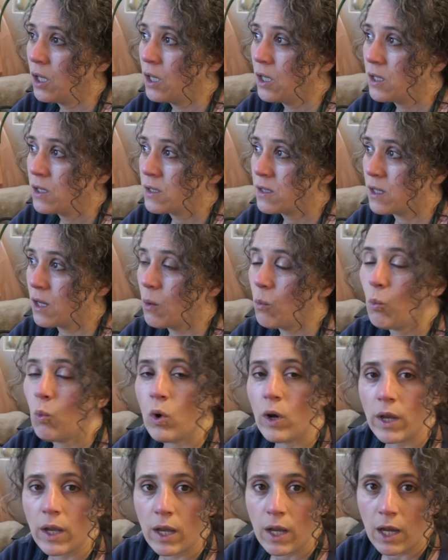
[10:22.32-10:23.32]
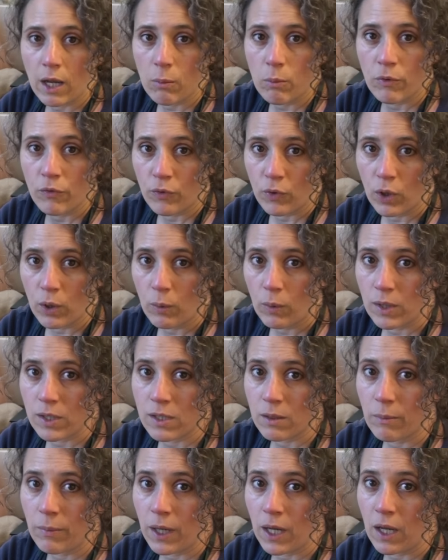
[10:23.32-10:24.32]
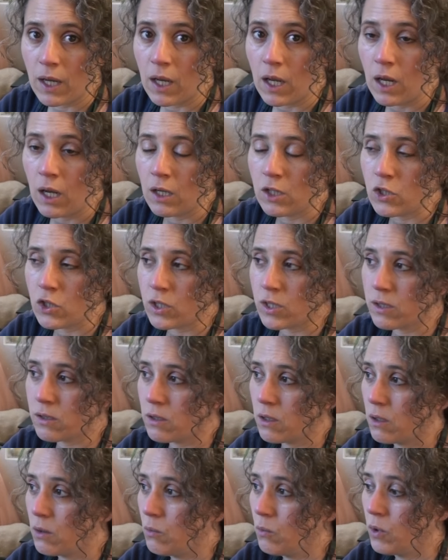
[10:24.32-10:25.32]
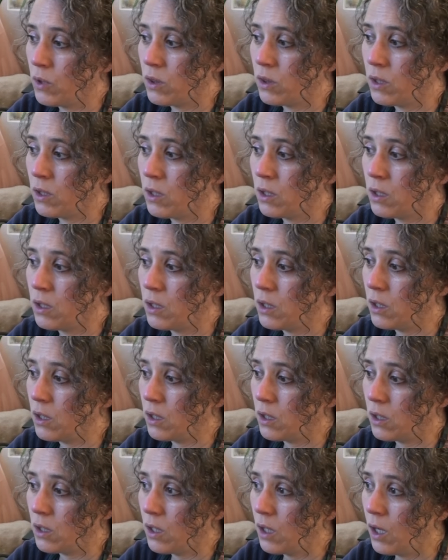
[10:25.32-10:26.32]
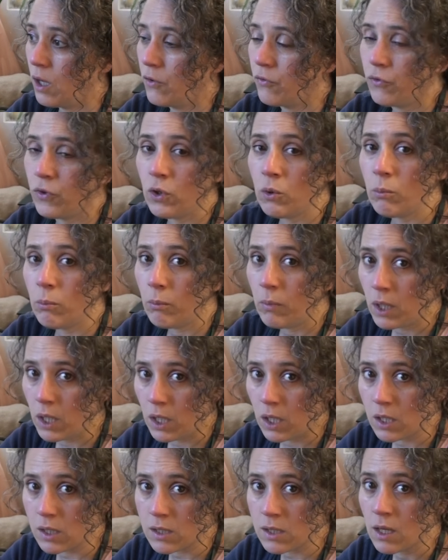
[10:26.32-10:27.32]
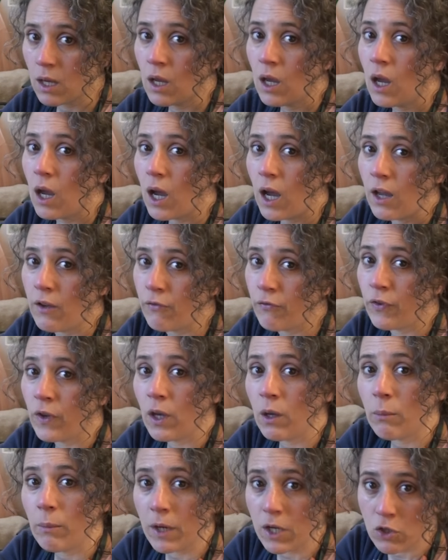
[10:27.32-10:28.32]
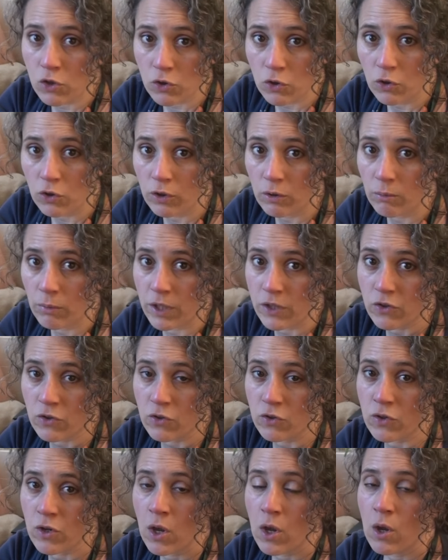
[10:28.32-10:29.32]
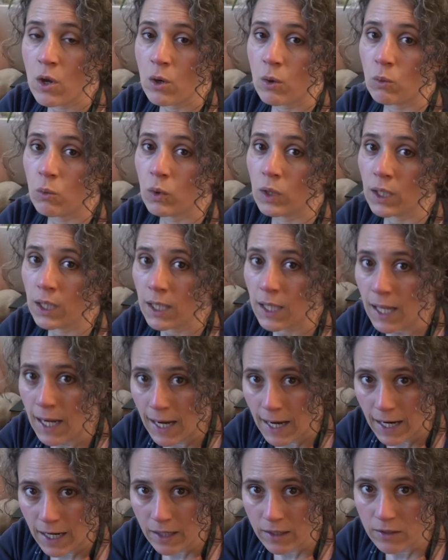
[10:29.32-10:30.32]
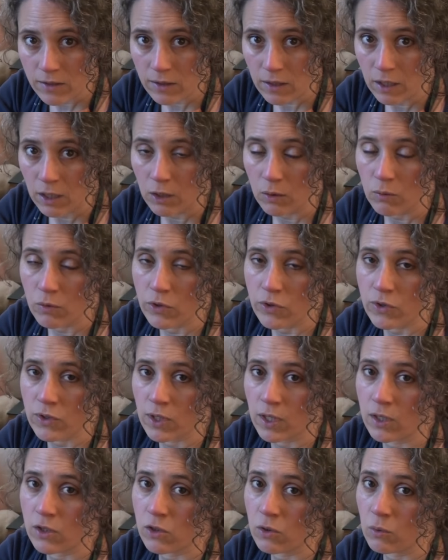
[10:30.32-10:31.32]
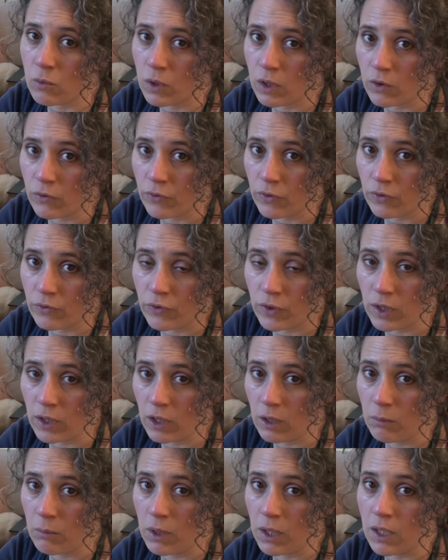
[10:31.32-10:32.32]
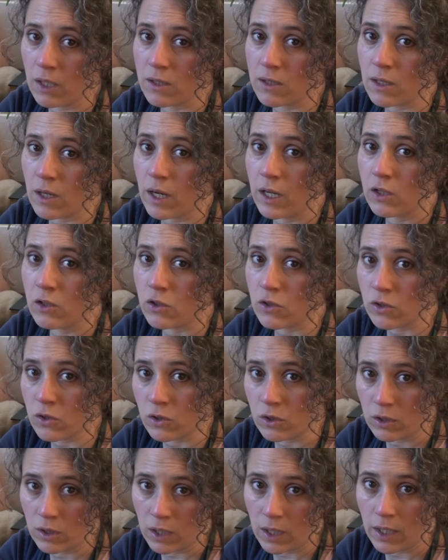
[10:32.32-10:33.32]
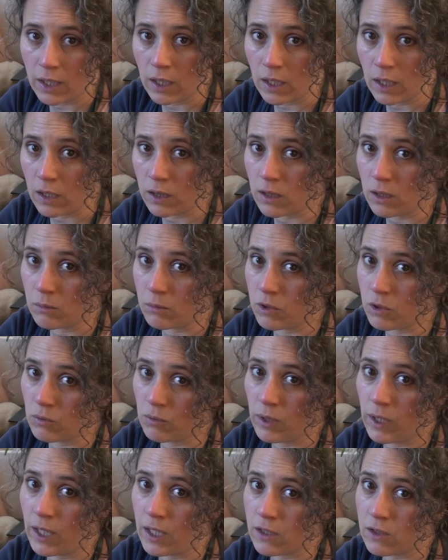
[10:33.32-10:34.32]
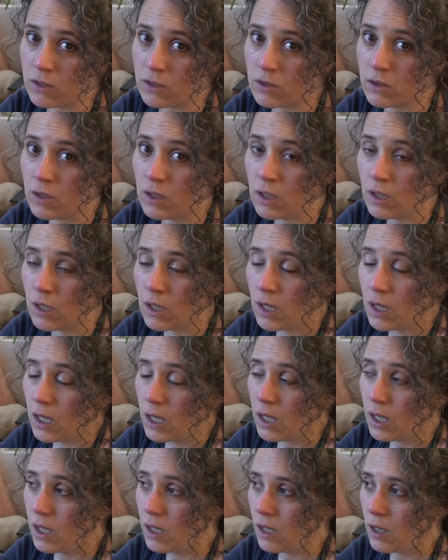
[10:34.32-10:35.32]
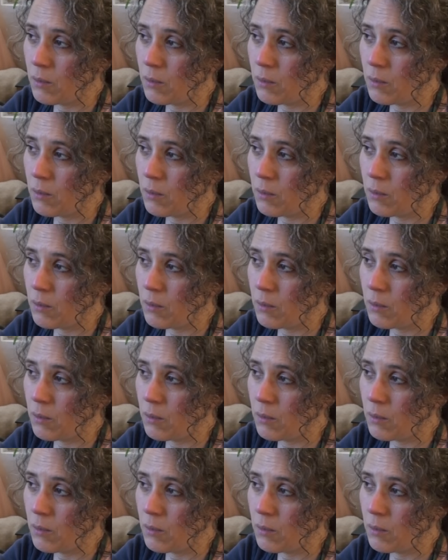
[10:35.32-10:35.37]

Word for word: some one night before I went to bed, and just within a few minutes, I felt my shoulder muscles relax, and it was such a wonderful feeling because I just could not get them to relax. And